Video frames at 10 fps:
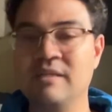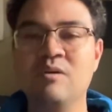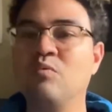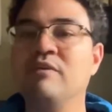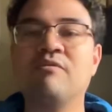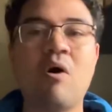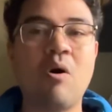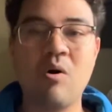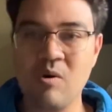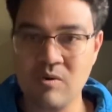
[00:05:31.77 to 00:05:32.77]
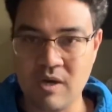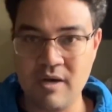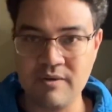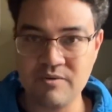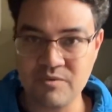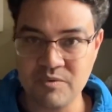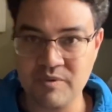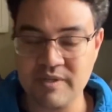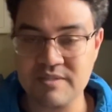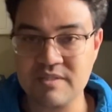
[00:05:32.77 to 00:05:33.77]
We've all gone through
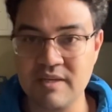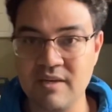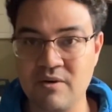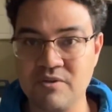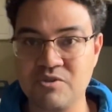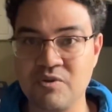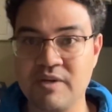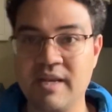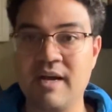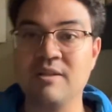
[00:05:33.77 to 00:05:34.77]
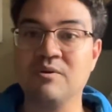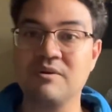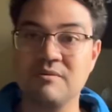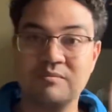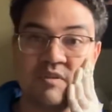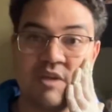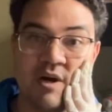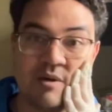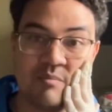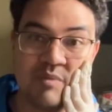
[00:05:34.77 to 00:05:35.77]
this in our journey. I look
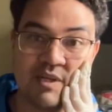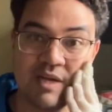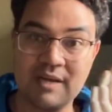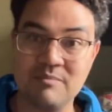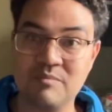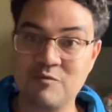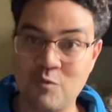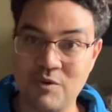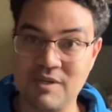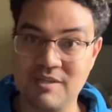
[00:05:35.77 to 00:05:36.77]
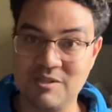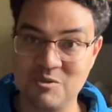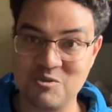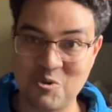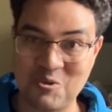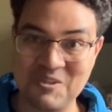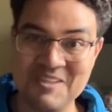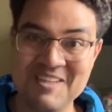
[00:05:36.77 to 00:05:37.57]
young, but I'm 40 years old.